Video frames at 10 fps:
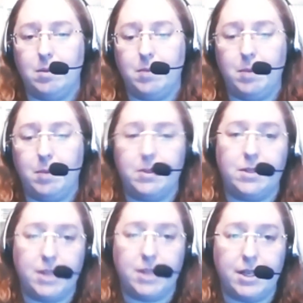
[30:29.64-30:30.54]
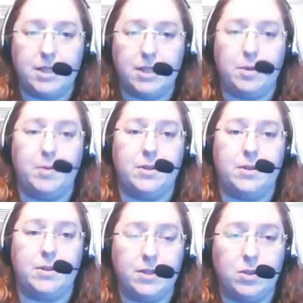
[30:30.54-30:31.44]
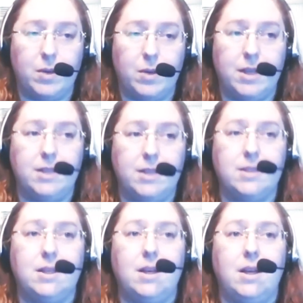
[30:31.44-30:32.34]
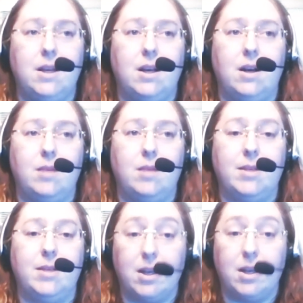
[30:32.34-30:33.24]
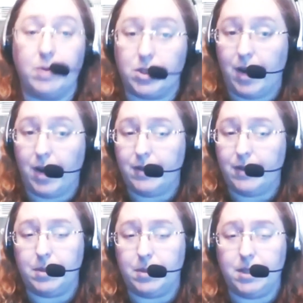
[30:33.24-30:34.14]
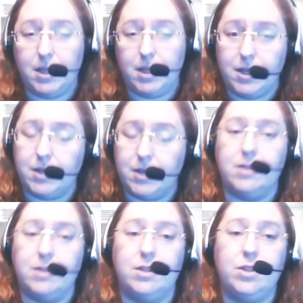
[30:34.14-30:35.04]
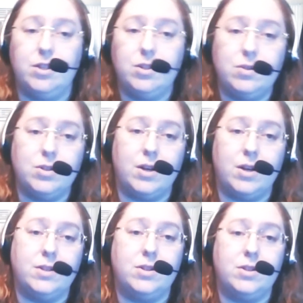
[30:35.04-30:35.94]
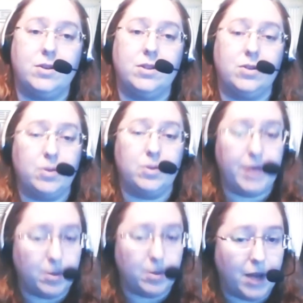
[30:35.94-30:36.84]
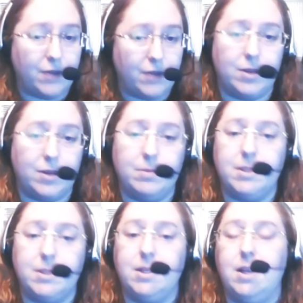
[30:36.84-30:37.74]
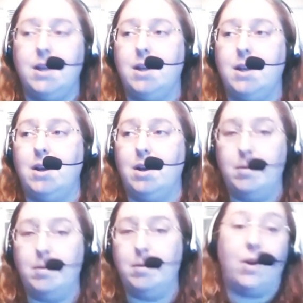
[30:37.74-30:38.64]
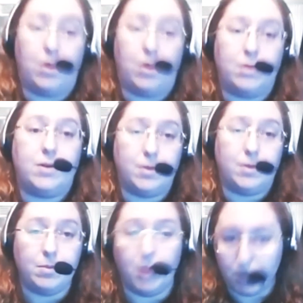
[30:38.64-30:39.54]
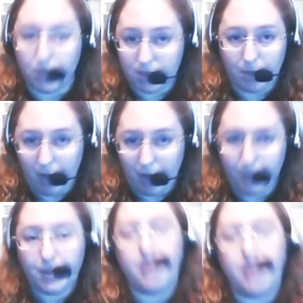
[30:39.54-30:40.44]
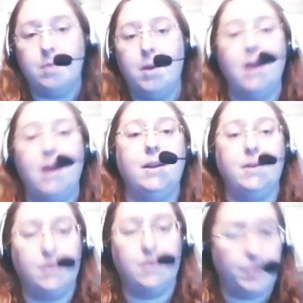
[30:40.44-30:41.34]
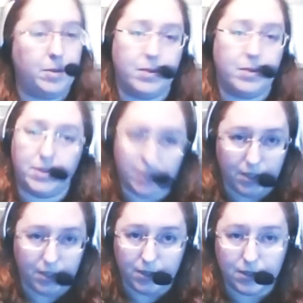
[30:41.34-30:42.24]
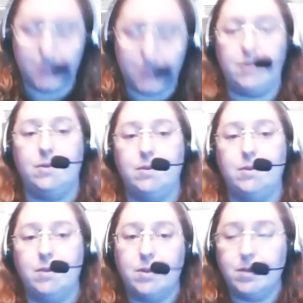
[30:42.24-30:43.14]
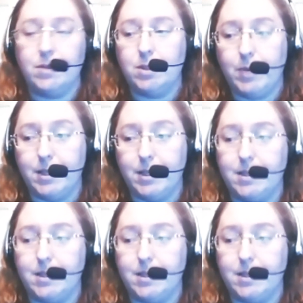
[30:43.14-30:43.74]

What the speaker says: people in their teens, people in their early 20s. Aesthetic witchcraft in particular is huge on certain social media platforms that are mostly populated by people in their teens or early 20s.